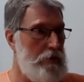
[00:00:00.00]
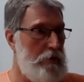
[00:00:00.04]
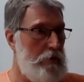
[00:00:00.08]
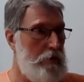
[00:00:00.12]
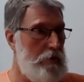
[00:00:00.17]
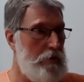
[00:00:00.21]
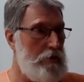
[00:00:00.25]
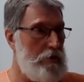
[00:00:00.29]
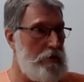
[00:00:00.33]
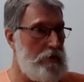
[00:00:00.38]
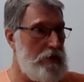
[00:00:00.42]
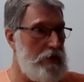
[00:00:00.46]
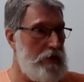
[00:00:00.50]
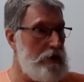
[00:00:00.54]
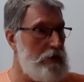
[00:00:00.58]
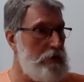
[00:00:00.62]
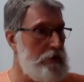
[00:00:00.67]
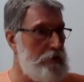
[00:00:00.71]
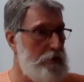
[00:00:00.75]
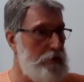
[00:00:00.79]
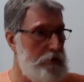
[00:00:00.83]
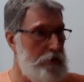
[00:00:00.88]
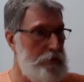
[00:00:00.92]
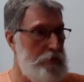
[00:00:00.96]
called a sense
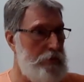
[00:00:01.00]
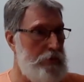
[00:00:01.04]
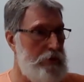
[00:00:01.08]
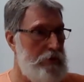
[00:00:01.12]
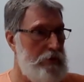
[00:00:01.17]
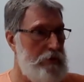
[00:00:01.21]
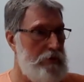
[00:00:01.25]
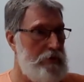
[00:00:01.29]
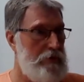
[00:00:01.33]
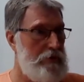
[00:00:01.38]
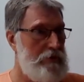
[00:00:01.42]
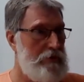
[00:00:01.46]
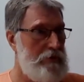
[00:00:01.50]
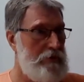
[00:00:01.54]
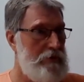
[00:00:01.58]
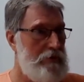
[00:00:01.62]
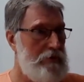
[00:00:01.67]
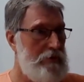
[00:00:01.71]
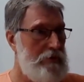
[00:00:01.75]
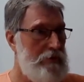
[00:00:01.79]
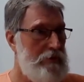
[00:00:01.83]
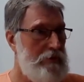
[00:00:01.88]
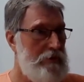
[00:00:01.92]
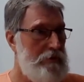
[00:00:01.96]
of humor.
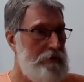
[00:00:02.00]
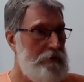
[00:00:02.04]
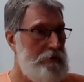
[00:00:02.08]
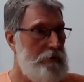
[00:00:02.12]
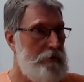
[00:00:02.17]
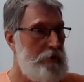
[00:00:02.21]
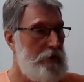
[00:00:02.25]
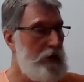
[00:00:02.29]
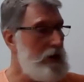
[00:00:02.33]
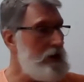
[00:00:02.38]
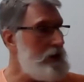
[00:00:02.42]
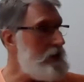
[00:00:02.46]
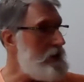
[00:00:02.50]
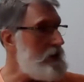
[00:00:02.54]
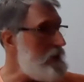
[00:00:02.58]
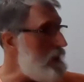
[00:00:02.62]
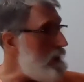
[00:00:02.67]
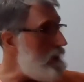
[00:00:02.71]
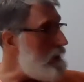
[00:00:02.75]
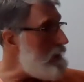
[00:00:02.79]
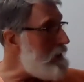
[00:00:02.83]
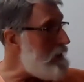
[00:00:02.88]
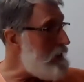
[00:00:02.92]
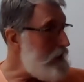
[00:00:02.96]
We can
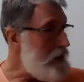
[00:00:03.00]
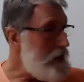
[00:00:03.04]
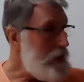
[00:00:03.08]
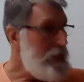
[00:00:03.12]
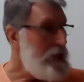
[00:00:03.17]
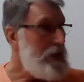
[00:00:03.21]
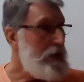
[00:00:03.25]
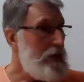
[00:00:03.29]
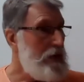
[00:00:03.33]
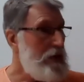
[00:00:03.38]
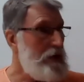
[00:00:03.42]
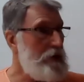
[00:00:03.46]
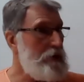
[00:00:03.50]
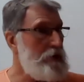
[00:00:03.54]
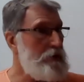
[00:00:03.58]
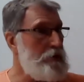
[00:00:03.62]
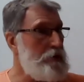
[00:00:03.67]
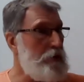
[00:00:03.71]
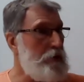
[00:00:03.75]
see it in its